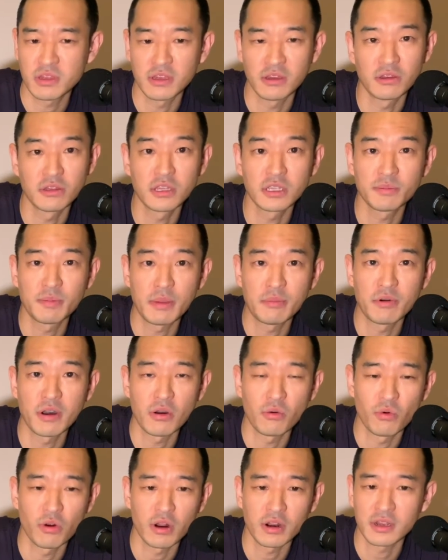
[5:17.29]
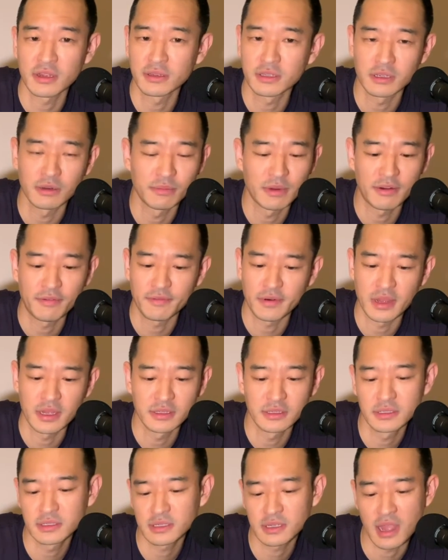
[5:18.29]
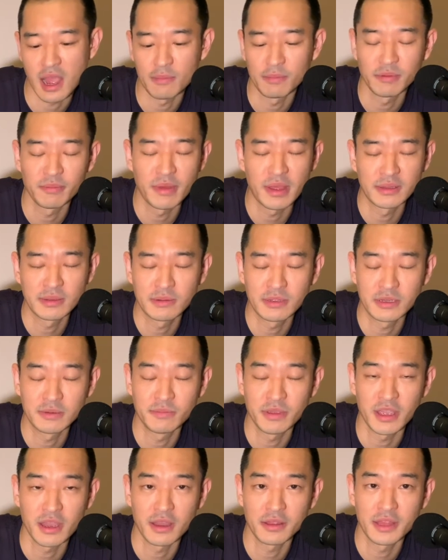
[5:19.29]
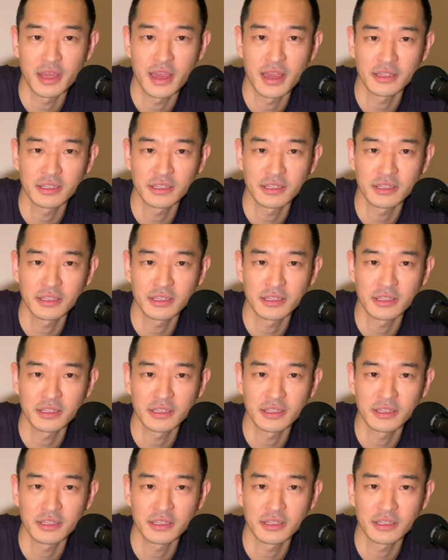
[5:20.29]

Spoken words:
just people at work and some of my friends complimented me on that.